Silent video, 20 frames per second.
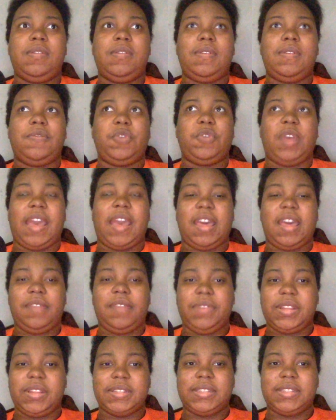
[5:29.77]
for
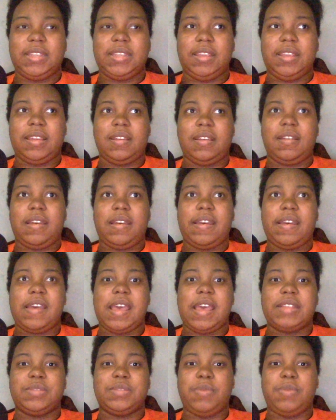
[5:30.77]
advocacy
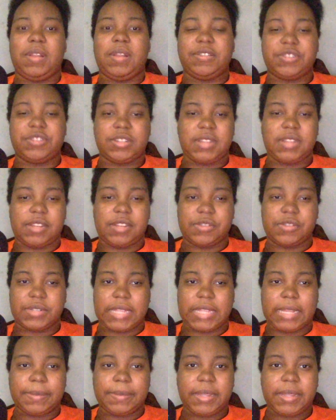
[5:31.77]
as well as just
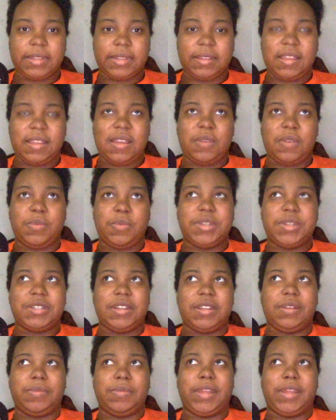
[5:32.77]
entertainment, which
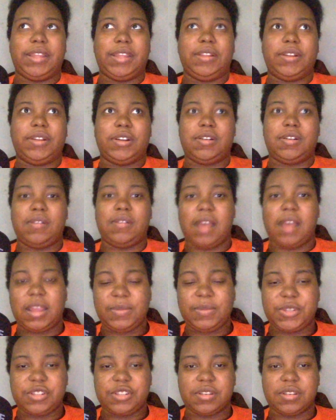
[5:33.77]
in a regular crime
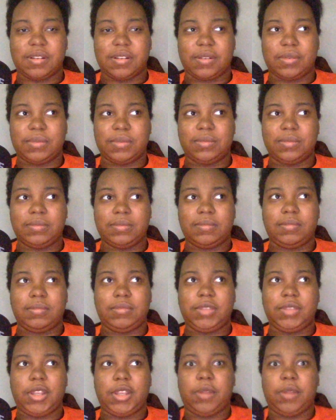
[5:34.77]
show,
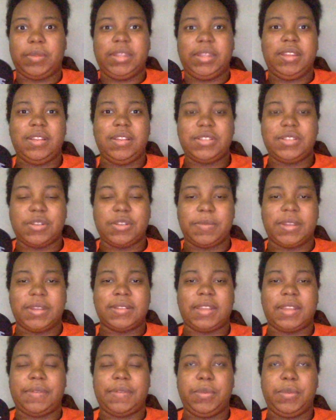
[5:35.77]
you don't really need to because
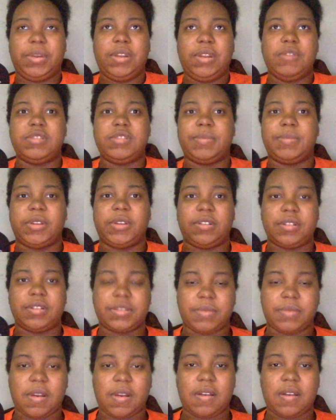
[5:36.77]
everyone knows murder is
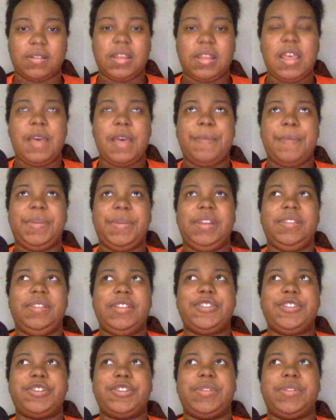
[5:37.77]
wrong. But in this
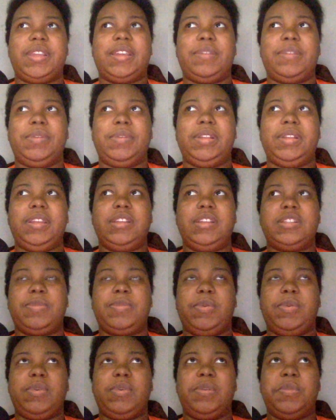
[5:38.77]
show, they can really
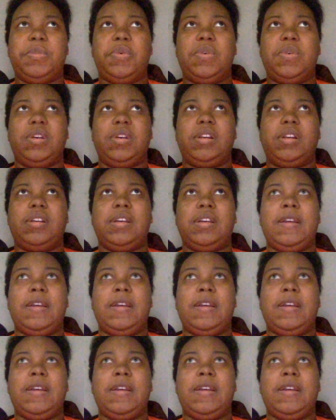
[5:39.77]
explore more